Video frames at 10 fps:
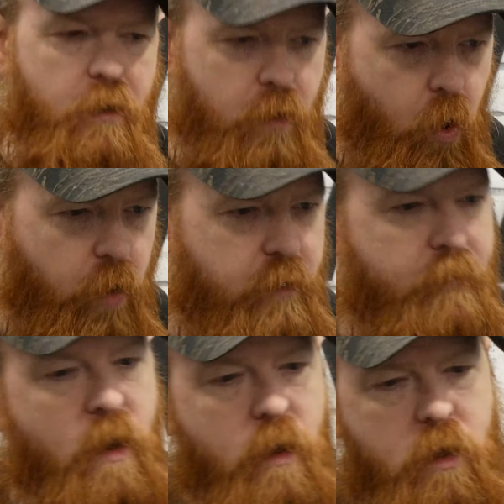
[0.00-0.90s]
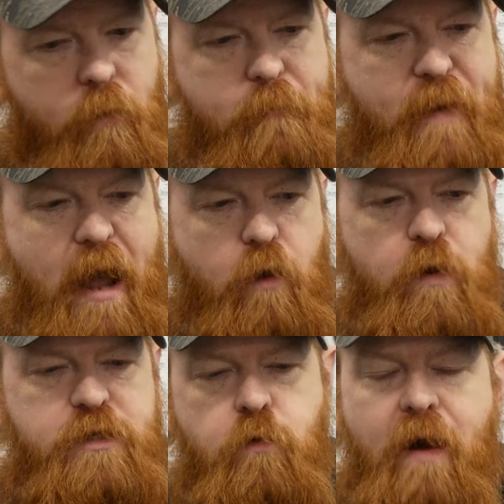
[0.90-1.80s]
look. Coming back,
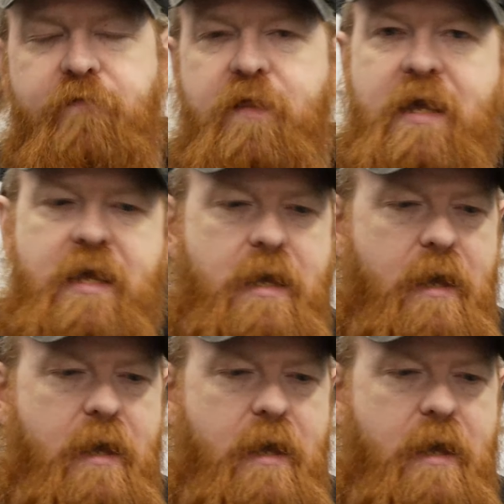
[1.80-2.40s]
we do have the